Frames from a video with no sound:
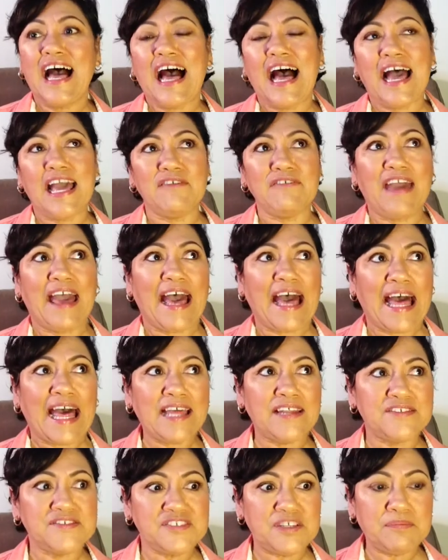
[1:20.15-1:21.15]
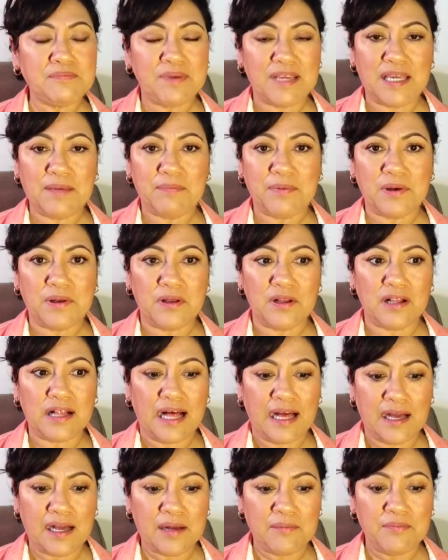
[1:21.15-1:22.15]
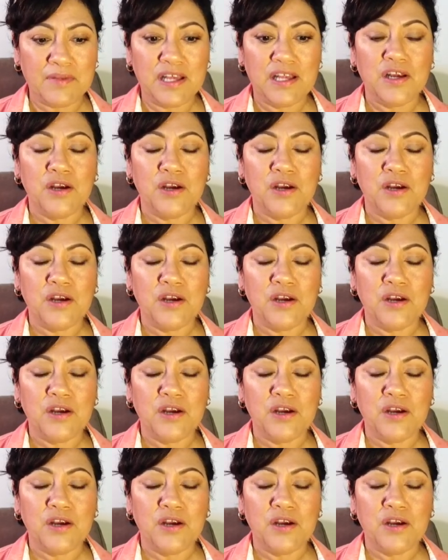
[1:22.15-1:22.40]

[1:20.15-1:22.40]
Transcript: I've had some people um,